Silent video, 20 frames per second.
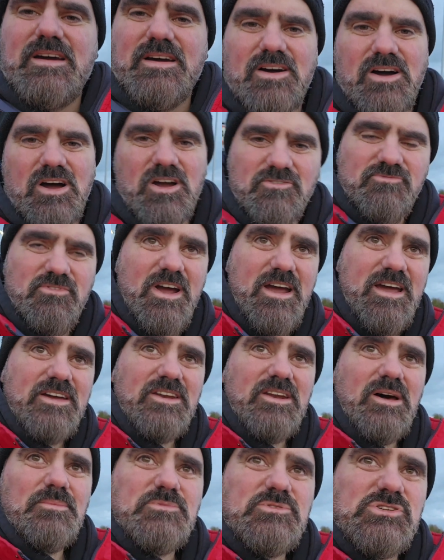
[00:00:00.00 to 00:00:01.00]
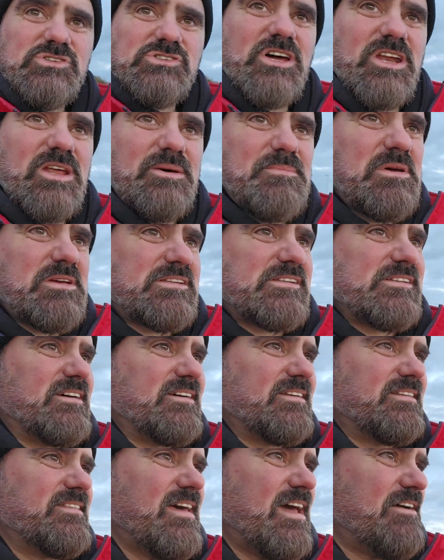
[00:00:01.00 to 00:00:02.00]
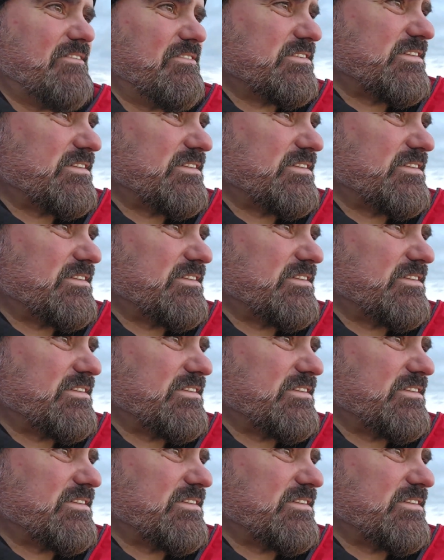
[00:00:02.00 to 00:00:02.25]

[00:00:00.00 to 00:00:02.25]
I reckon I'm just going to miss it. There is